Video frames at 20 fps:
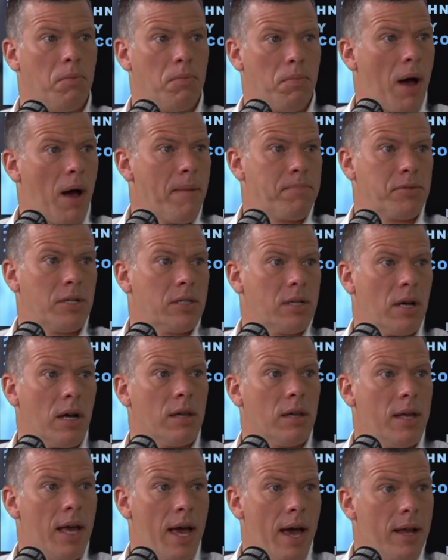pops its
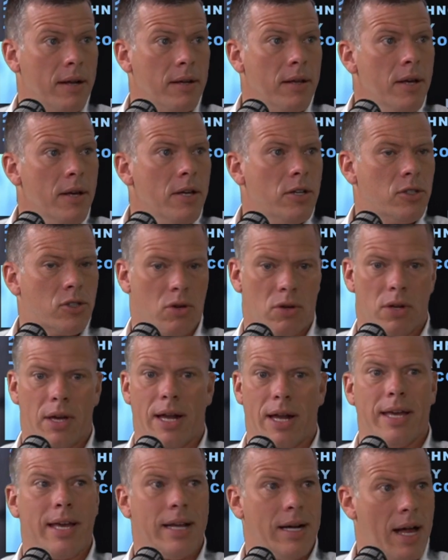ugly head. So you
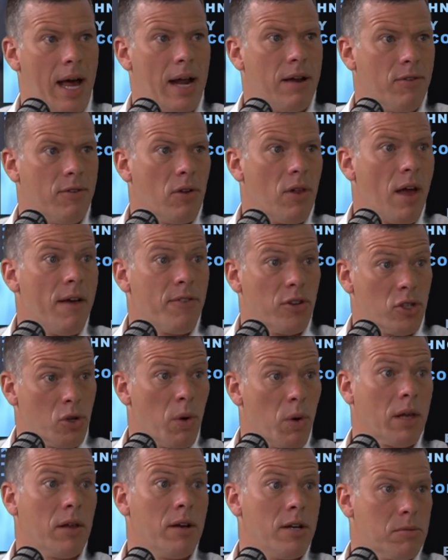got to get it out of your life as
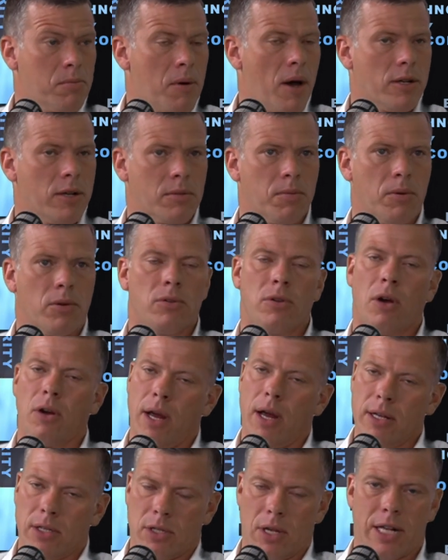quickly as possible.
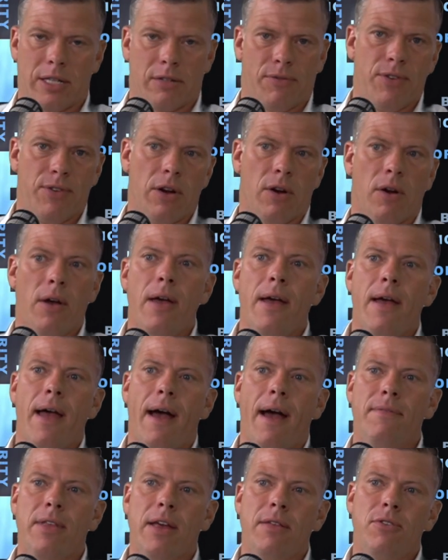Okay. So that's fear.
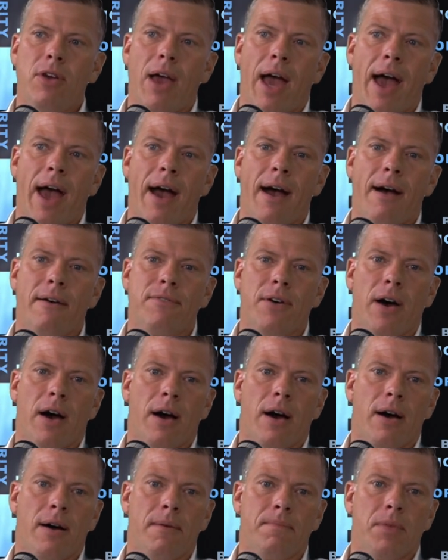And then you have,
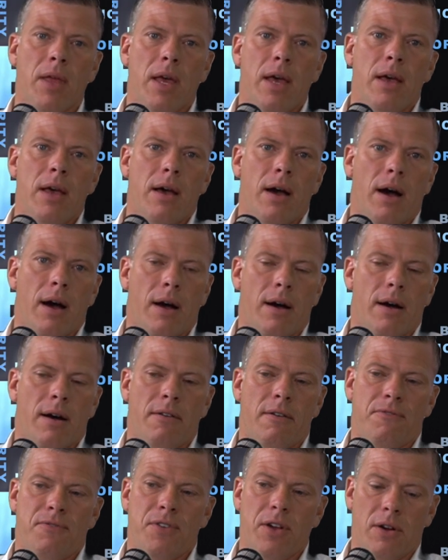
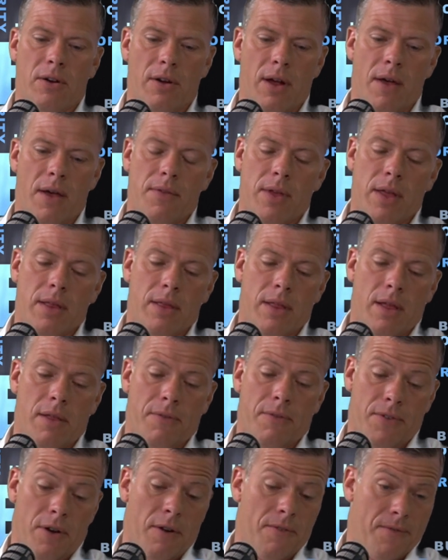fear, and then
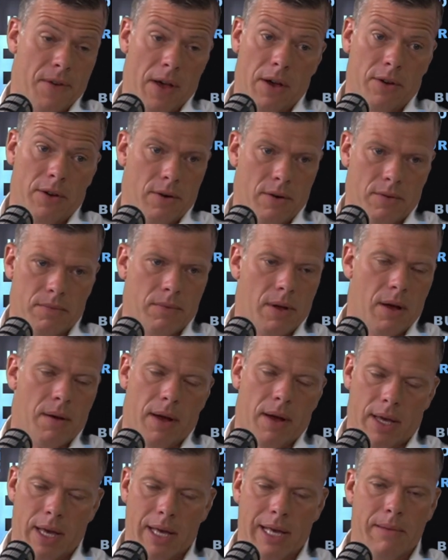the fear of failure. Oh,
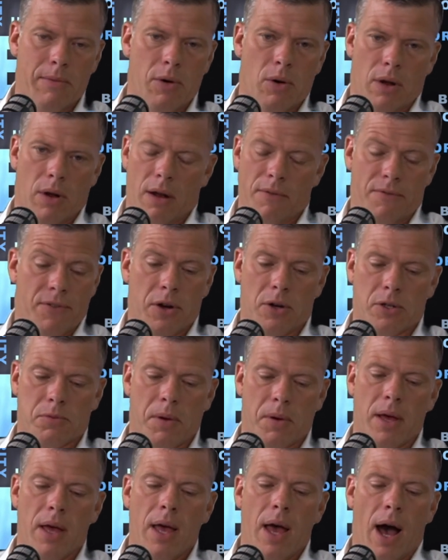I could keep going on fears,
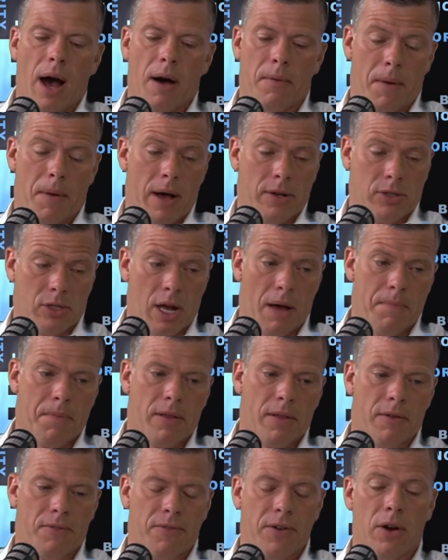but I'll stop
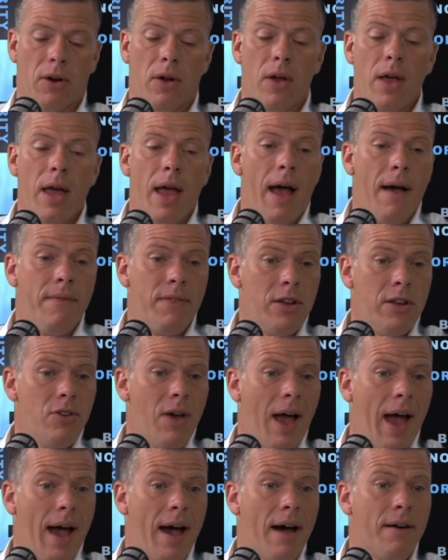on the fear. And then you
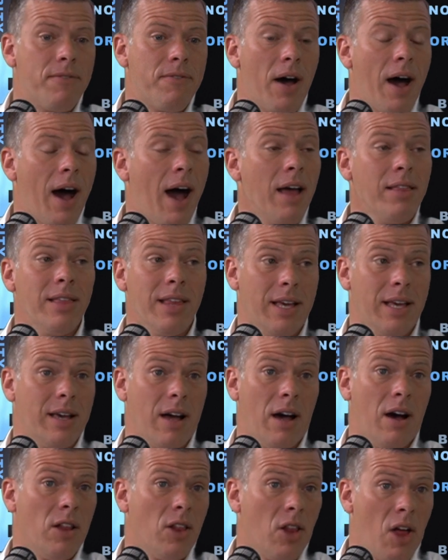have, I think
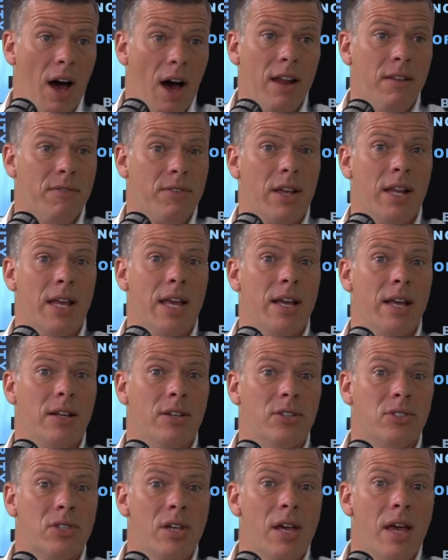a lot of it
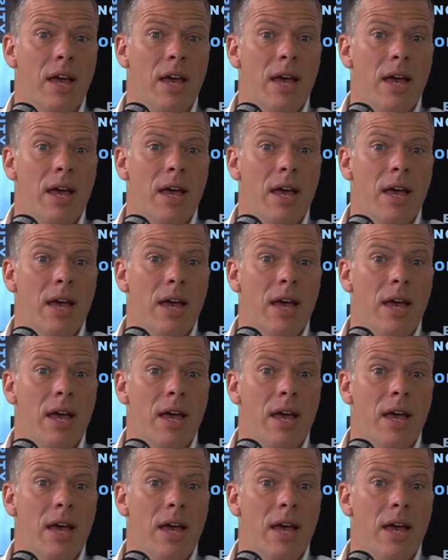is